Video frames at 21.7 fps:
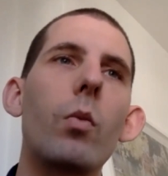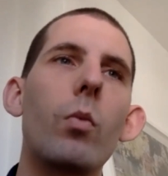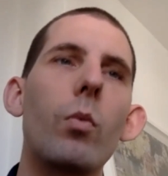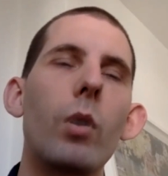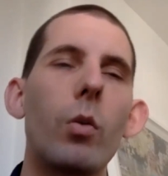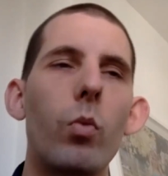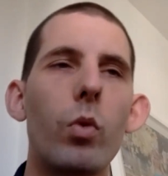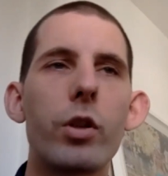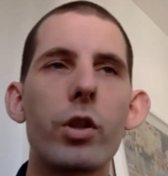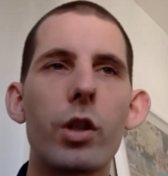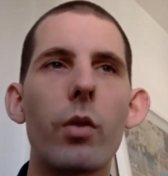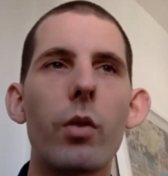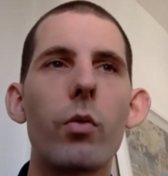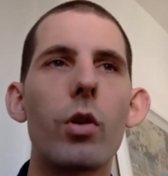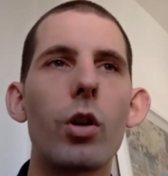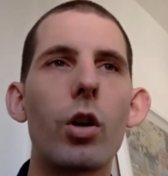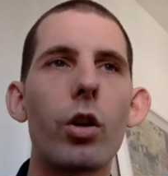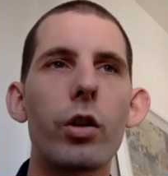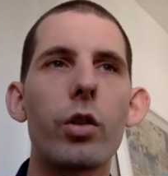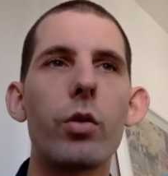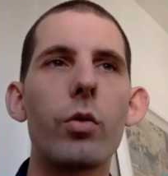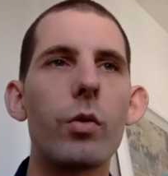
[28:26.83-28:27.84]
which I would
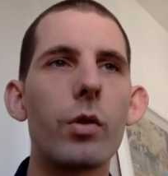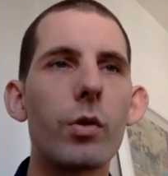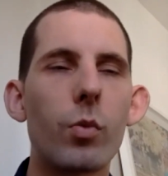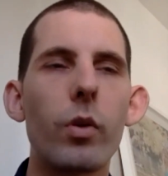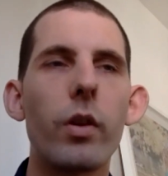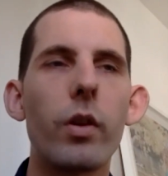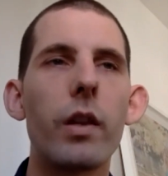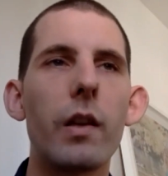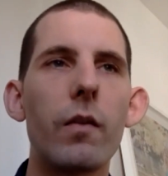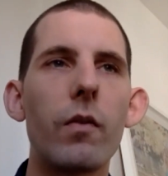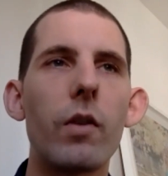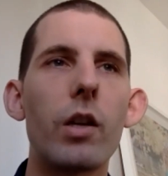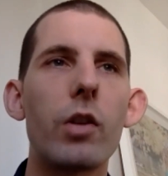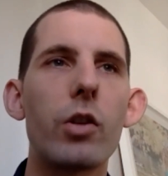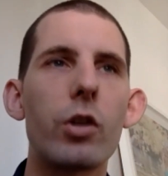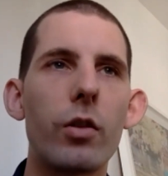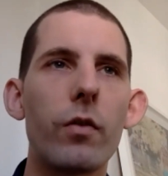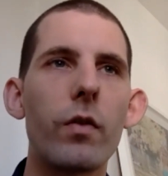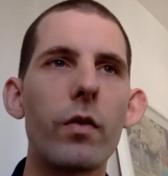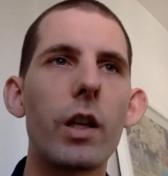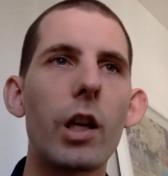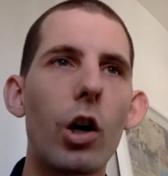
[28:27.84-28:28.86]
argue is with the
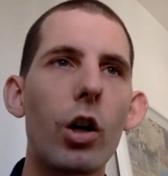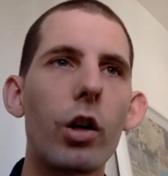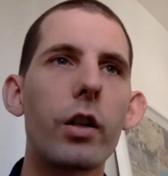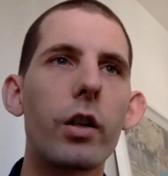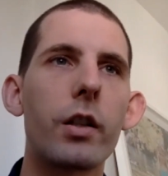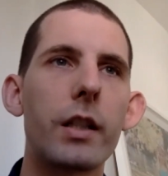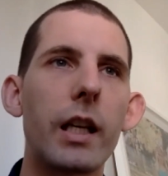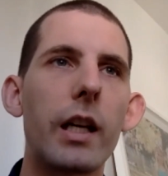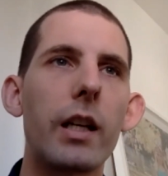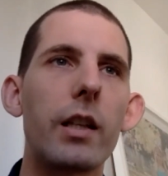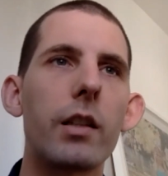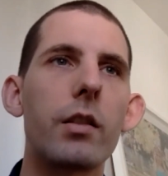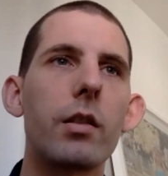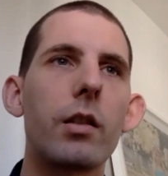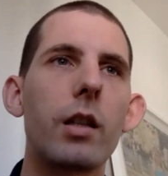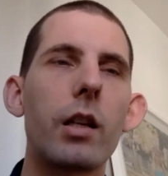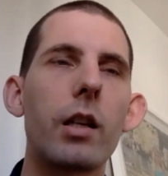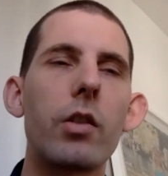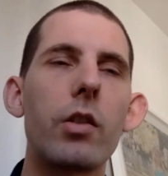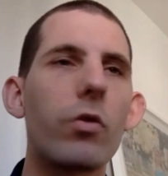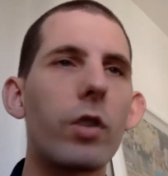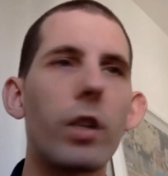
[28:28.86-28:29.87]
invention of the architect.
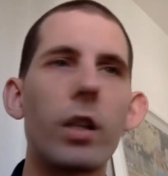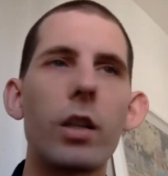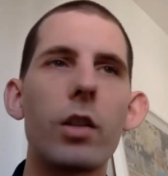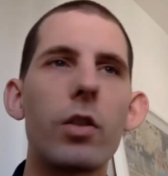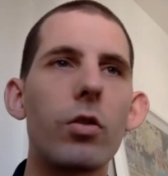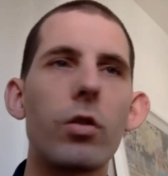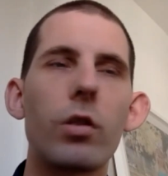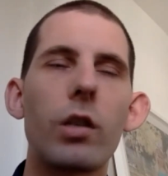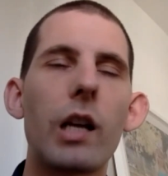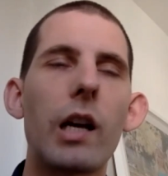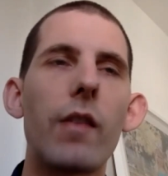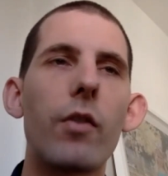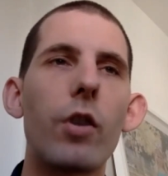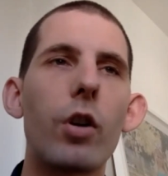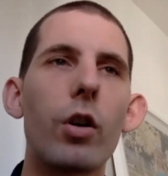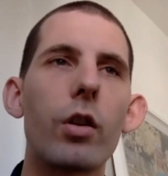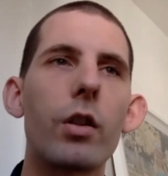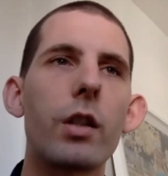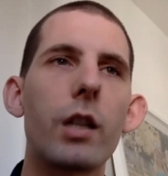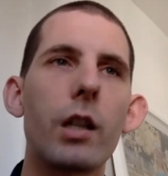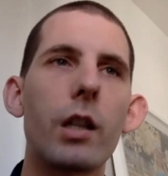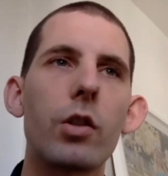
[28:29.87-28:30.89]
I don't think you can have
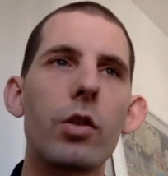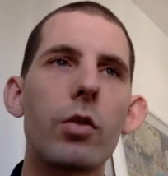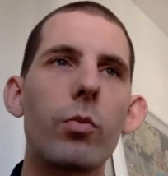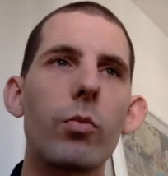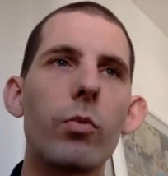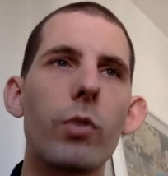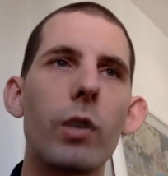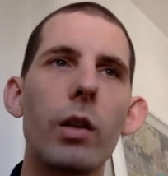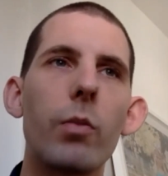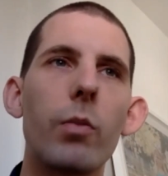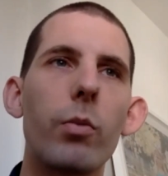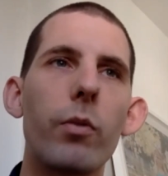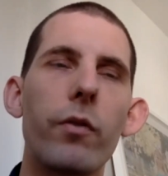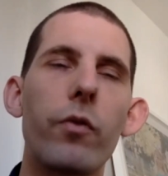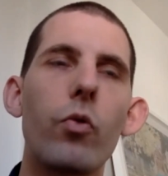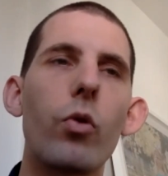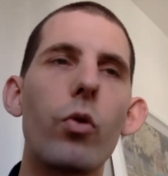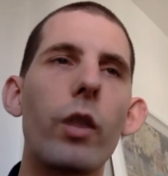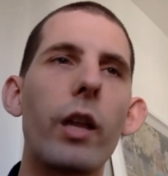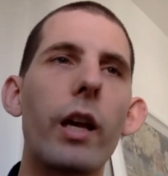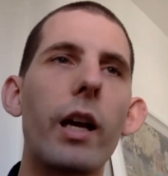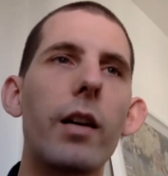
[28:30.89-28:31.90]
architecture really
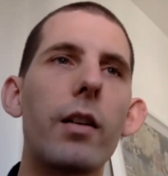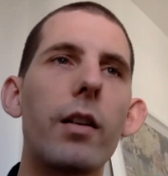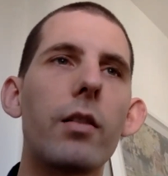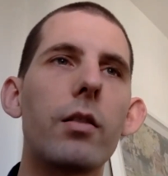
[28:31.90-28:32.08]
before that